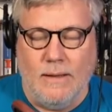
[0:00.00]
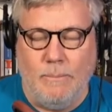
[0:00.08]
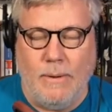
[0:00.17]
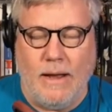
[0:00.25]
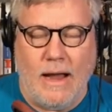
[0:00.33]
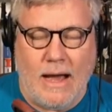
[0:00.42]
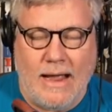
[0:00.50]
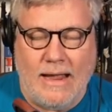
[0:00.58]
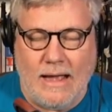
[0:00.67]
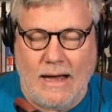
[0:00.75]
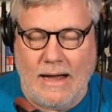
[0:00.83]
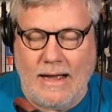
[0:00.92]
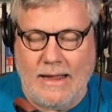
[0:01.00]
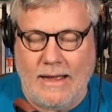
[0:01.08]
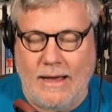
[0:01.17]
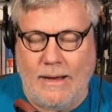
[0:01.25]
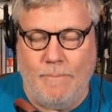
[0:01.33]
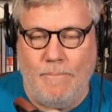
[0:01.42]
But I, I,
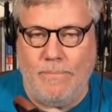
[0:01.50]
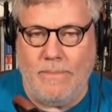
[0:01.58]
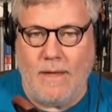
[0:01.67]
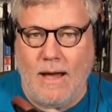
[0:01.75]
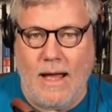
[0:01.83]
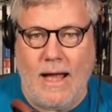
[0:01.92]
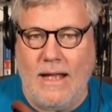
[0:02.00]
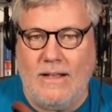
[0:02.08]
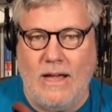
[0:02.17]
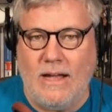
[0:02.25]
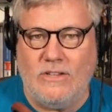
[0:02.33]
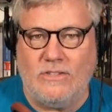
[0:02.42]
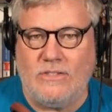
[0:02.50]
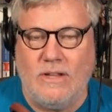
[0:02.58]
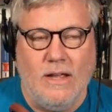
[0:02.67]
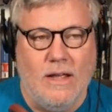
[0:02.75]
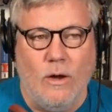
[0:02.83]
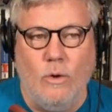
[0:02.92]
um, I, I just
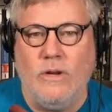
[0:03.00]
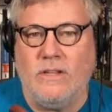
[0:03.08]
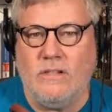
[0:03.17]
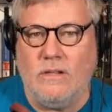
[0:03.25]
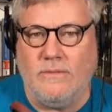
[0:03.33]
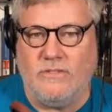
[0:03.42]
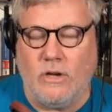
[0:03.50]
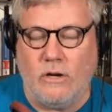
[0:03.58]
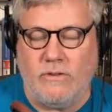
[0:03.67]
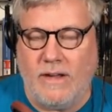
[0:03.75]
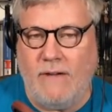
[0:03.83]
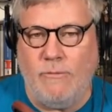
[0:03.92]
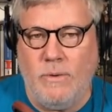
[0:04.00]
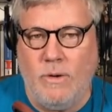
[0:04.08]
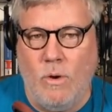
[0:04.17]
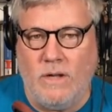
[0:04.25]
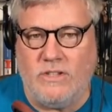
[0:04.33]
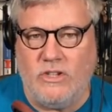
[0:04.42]
who doesn't love Star Trek? Everybody
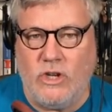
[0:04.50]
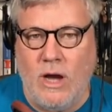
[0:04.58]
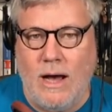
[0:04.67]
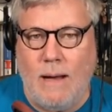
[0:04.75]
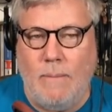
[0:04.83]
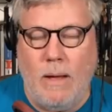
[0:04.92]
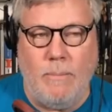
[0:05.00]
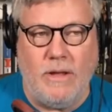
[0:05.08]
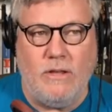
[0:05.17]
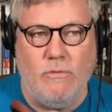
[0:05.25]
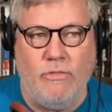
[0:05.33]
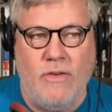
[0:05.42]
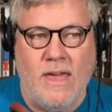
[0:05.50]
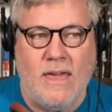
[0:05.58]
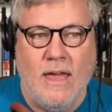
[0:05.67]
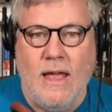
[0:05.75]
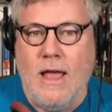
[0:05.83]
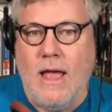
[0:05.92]
wants a job, but you'd
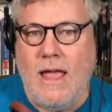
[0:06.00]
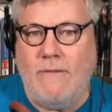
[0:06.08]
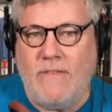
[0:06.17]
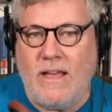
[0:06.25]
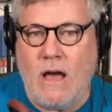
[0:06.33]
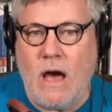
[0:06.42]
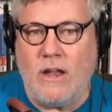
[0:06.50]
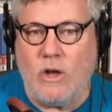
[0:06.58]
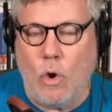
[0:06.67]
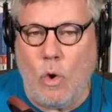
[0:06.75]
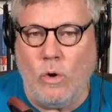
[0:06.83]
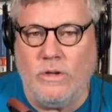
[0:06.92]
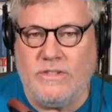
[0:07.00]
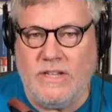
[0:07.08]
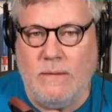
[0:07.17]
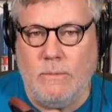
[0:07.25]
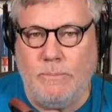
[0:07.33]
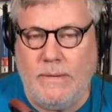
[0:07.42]
think if they got a core
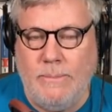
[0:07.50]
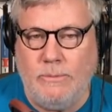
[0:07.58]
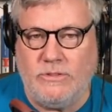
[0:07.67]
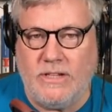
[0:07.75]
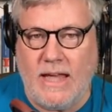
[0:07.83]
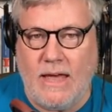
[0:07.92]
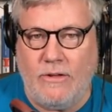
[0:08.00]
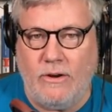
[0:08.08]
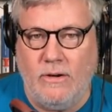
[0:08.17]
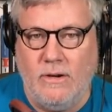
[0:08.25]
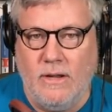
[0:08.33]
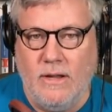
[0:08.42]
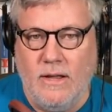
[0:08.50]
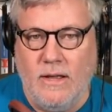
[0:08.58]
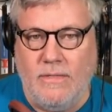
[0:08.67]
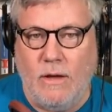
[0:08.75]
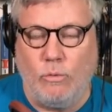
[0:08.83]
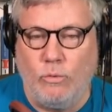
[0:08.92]
team of people together
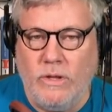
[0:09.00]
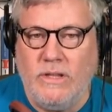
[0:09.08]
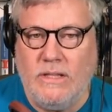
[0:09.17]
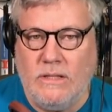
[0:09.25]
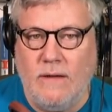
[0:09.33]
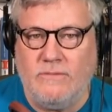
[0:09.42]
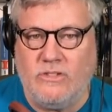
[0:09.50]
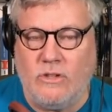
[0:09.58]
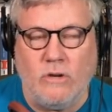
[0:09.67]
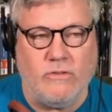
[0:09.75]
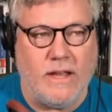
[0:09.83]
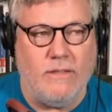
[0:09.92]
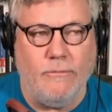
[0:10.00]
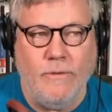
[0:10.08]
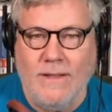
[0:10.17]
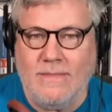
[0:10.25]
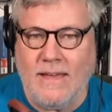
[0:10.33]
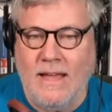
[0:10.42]
that really loved Star Trek. And the
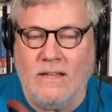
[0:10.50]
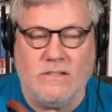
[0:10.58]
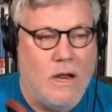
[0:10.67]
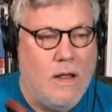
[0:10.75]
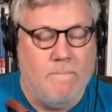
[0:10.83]
funny thing is,